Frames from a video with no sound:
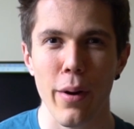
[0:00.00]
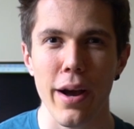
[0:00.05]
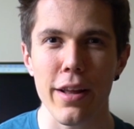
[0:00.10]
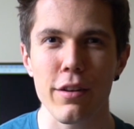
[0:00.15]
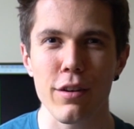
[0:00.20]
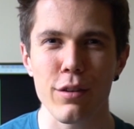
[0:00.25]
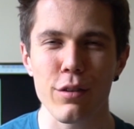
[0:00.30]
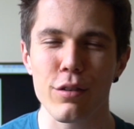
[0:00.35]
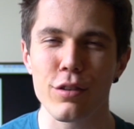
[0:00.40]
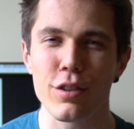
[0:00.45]
why
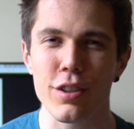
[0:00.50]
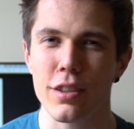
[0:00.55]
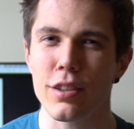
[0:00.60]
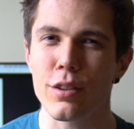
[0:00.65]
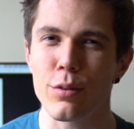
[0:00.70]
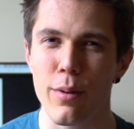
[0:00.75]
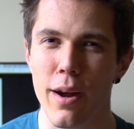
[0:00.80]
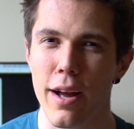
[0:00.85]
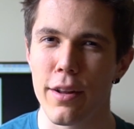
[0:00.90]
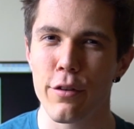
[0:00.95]
don't you
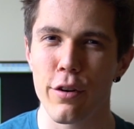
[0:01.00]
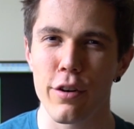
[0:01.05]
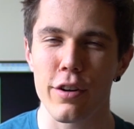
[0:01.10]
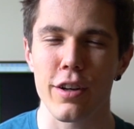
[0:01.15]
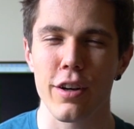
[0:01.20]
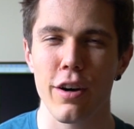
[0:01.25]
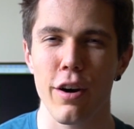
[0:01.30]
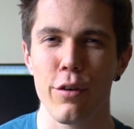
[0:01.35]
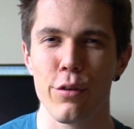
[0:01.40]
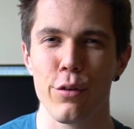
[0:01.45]
just run your
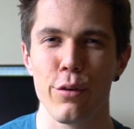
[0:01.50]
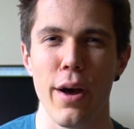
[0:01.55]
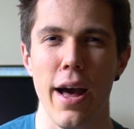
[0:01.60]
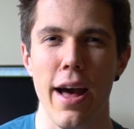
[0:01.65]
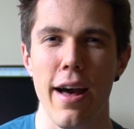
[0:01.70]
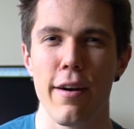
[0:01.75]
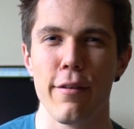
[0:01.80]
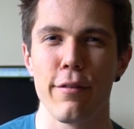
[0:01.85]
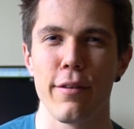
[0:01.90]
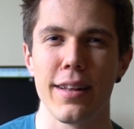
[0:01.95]
code? You
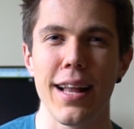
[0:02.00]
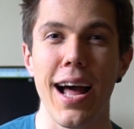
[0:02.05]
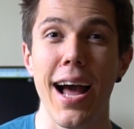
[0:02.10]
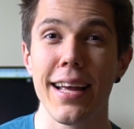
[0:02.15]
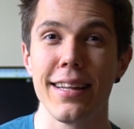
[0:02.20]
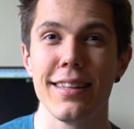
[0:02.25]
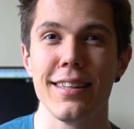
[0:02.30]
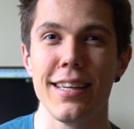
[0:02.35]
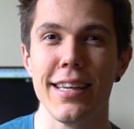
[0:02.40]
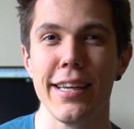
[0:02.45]
have an
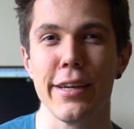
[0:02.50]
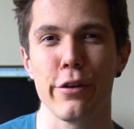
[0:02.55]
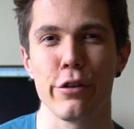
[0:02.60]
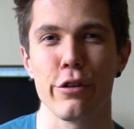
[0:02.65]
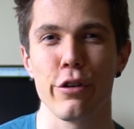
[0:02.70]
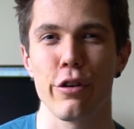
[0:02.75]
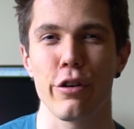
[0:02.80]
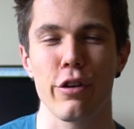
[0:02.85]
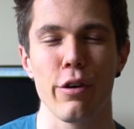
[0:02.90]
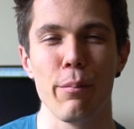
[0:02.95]
IDE on
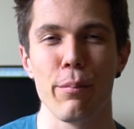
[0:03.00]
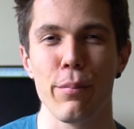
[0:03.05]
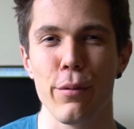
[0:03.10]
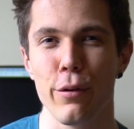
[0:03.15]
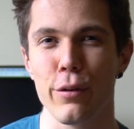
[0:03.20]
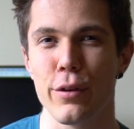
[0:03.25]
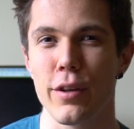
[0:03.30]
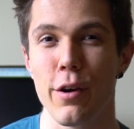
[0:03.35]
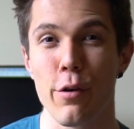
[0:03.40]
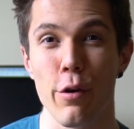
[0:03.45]
your
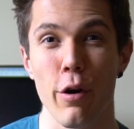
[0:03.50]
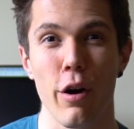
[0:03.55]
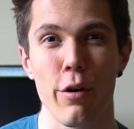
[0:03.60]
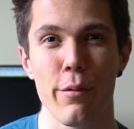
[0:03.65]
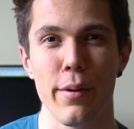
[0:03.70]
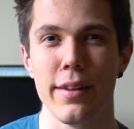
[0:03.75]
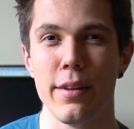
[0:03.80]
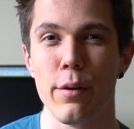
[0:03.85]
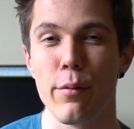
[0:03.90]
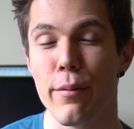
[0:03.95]
computer, you
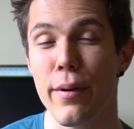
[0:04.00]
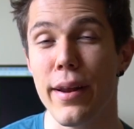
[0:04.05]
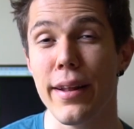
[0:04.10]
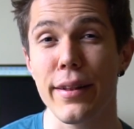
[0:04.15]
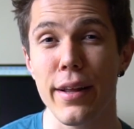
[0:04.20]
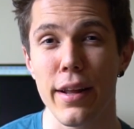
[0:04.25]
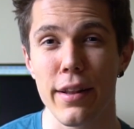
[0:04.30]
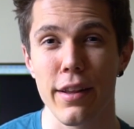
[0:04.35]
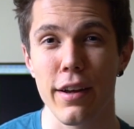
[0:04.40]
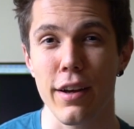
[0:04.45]
already
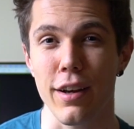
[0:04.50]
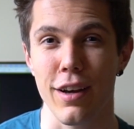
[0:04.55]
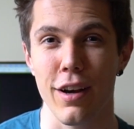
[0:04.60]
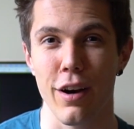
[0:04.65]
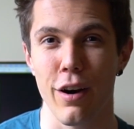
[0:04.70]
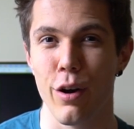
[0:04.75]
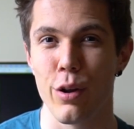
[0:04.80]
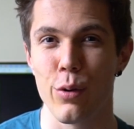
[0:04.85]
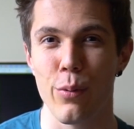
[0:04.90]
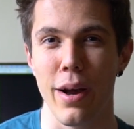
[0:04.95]
written the
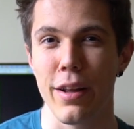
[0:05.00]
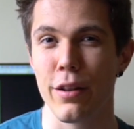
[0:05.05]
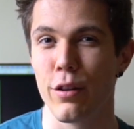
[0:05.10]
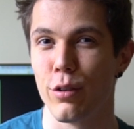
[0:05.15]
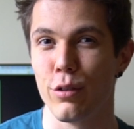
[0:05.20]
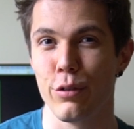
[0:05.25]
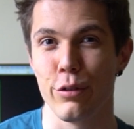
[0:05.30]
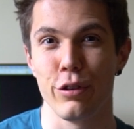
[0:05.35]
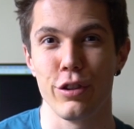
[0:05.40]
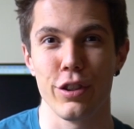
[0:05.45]
code, why
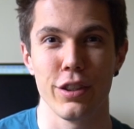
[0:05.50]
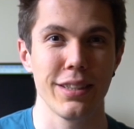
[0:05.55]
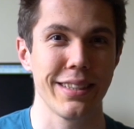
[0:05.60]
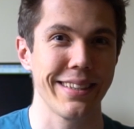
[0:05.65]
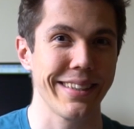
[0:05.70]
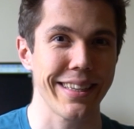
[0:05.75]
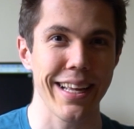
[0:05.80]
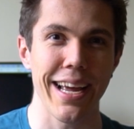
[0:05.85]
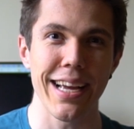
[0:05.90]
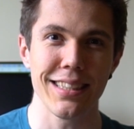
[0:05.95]
don't you
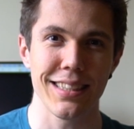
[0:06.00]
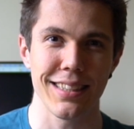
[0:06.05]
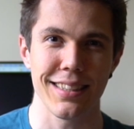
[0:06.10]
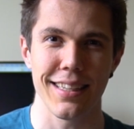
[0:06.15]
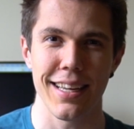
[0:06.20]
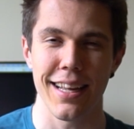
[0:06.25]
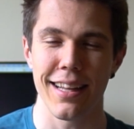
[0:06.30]
just test